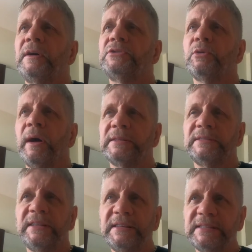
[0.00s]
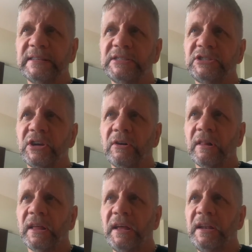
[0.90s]
Joanne's nieces,
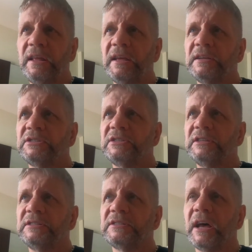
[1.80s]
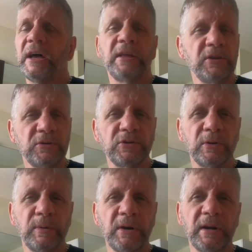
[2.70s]
Sherilyn, she's a
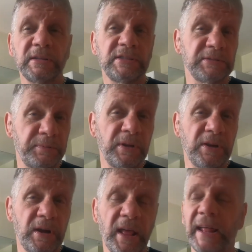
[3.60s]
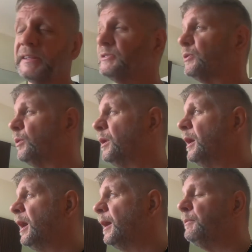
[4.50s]
YouTuber and she's pretty good at it. So
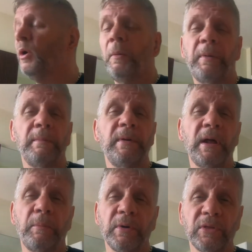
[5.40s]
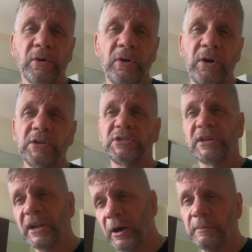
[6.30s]
I've been hoping to meet up with her and she
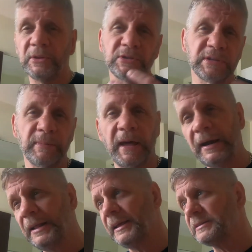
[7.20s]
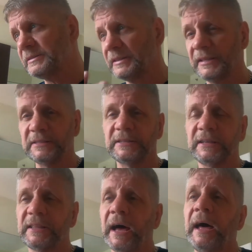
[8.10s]
can help me do some editings and things
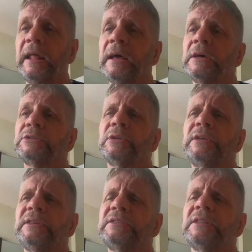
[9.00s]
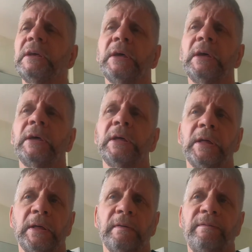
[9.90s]
like that. So these
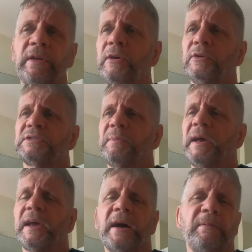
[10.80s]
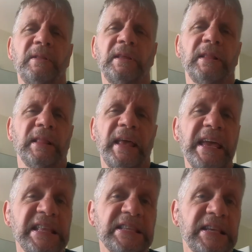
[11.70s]
videos might come a little
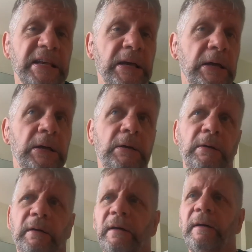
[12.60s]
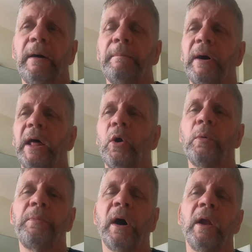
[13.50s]
late, but I
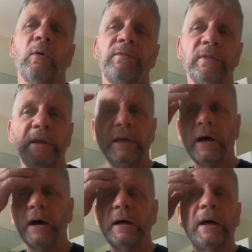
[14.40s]
hope not. Hopefully, I